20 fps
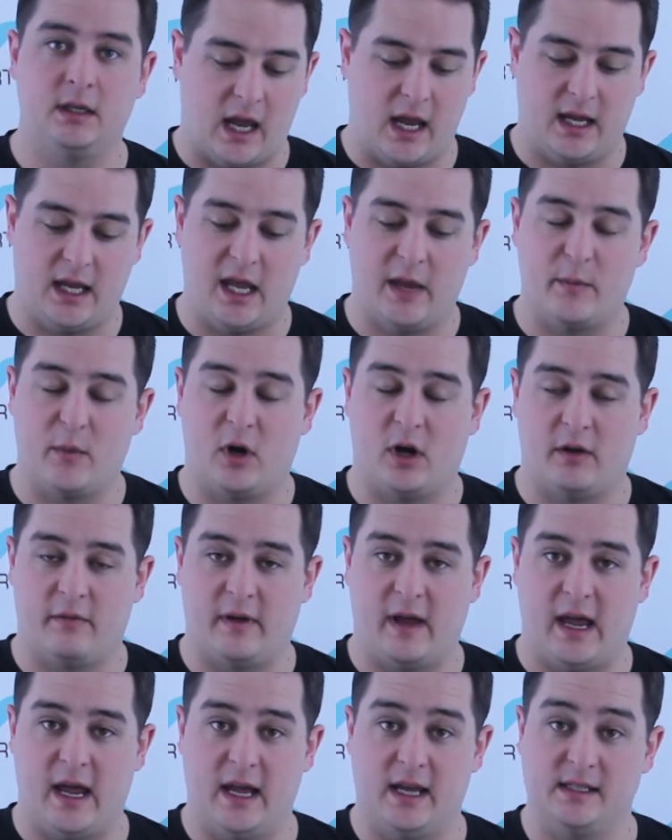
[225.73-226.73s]
It came
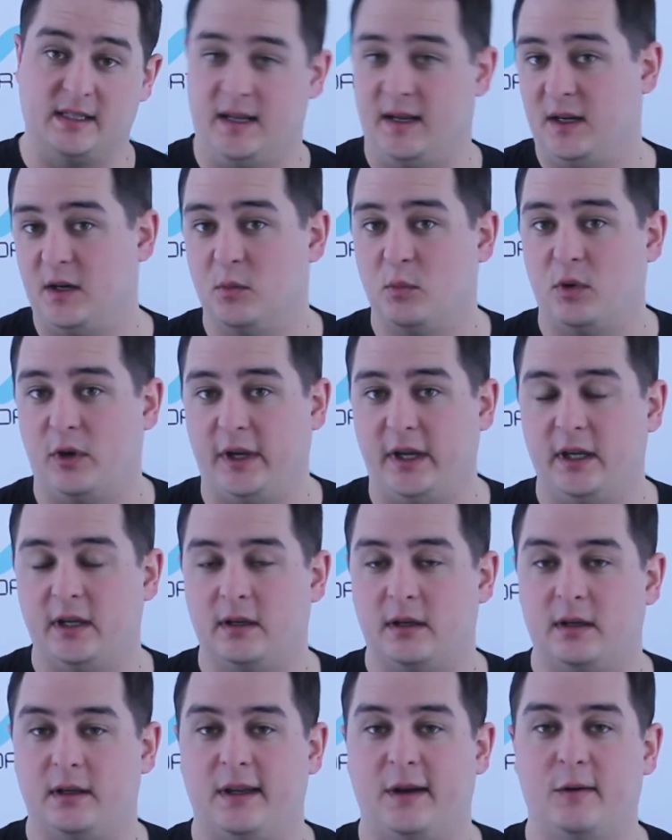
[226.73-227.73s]
off as incomplete.
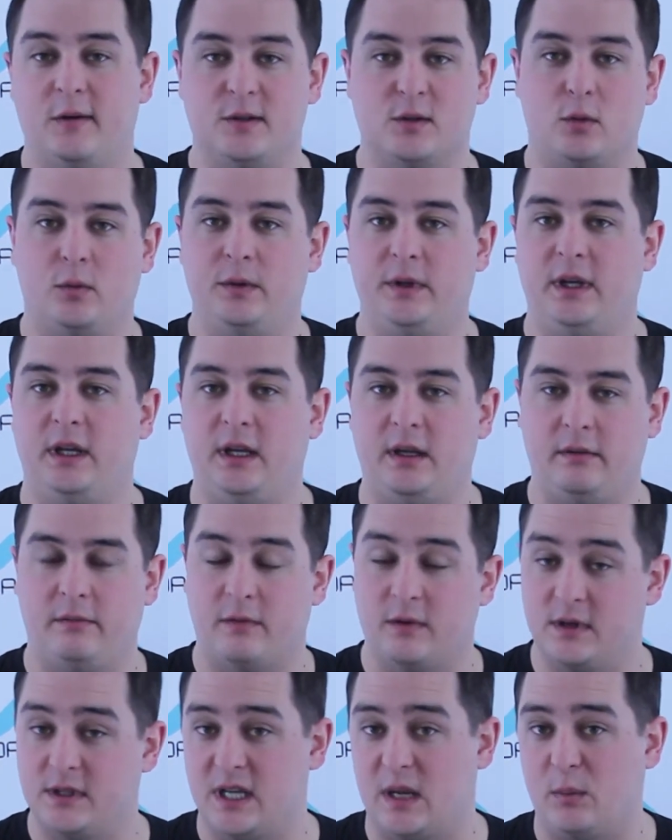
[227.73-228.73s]
There is only,
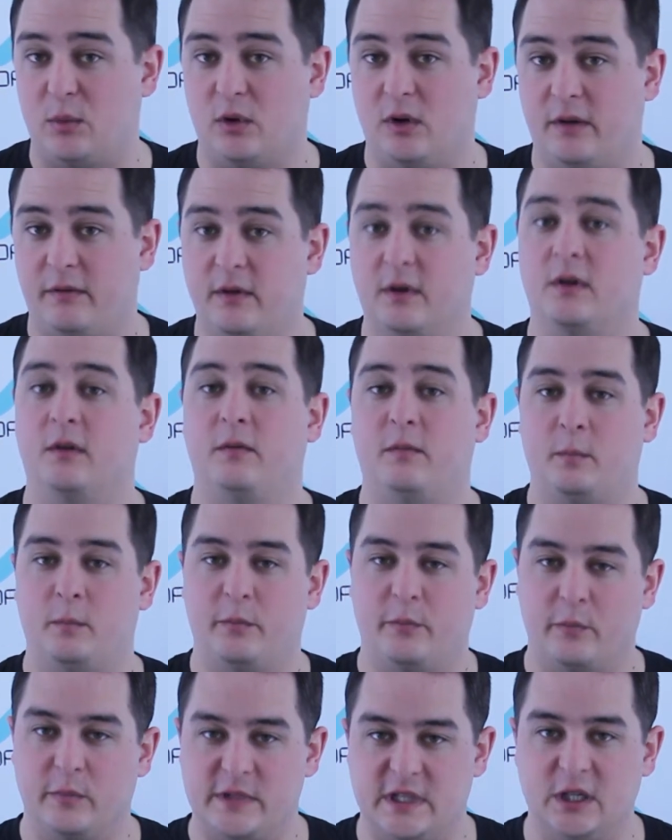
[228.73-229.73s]
for example, if you're a
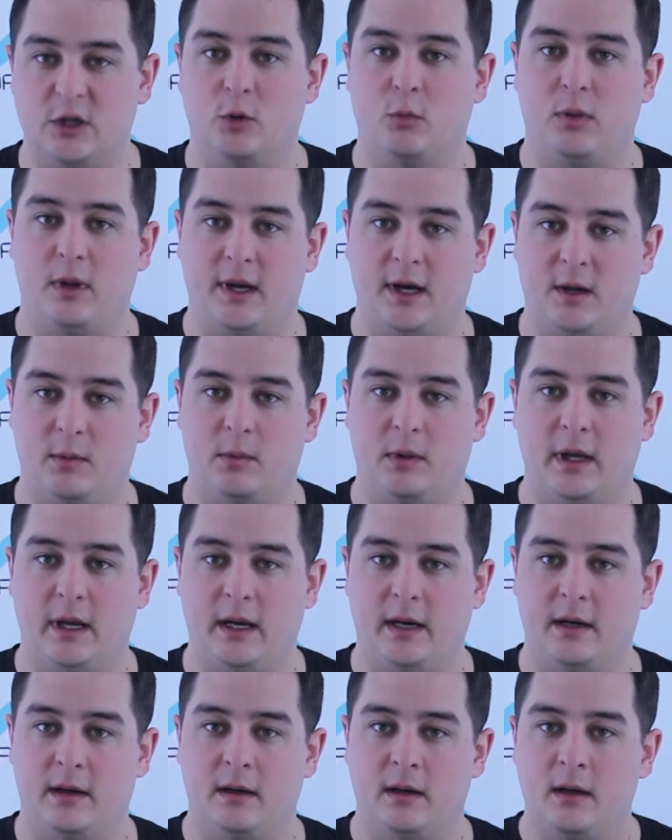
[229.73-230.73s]
single
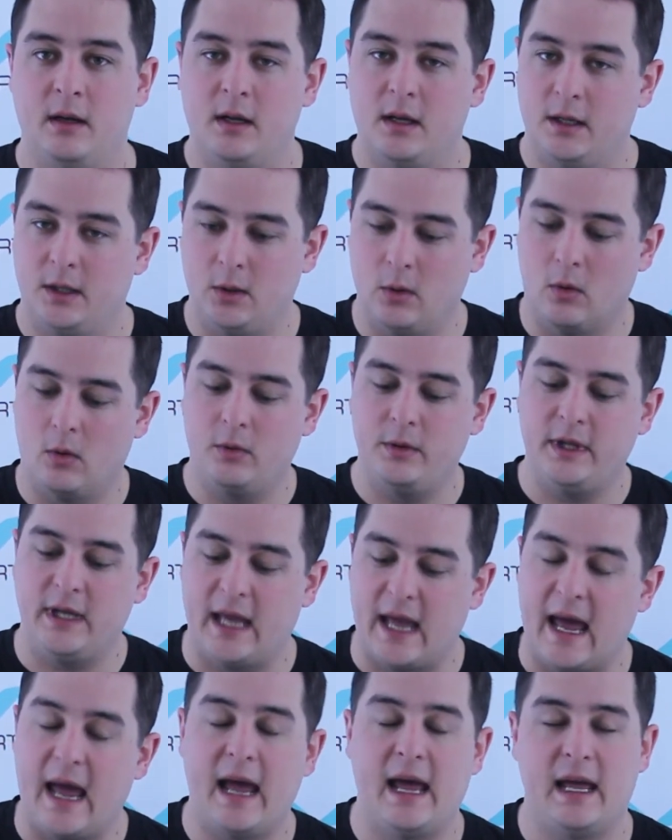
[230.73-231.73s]
player, you only
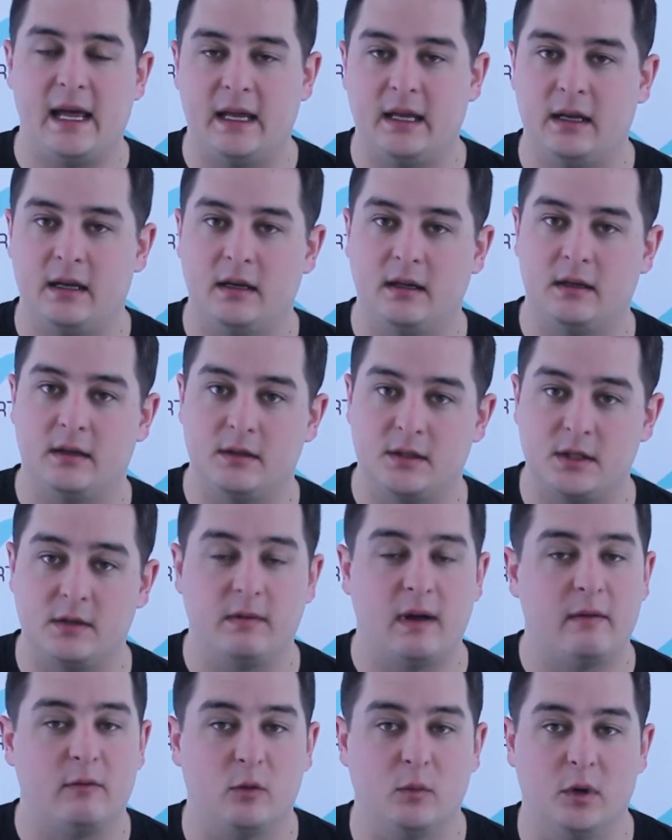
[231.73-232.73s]
had
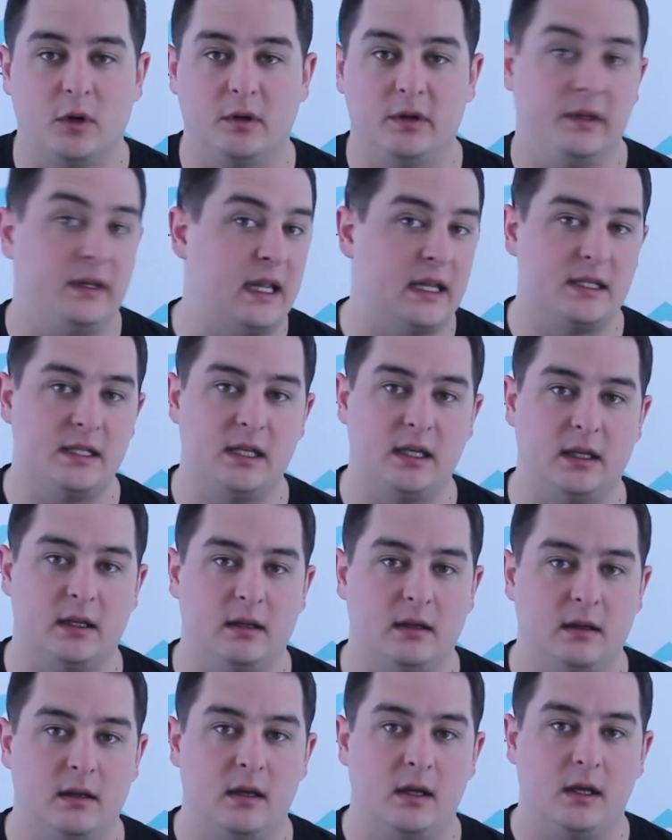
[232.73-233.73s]
survival mode. That's it.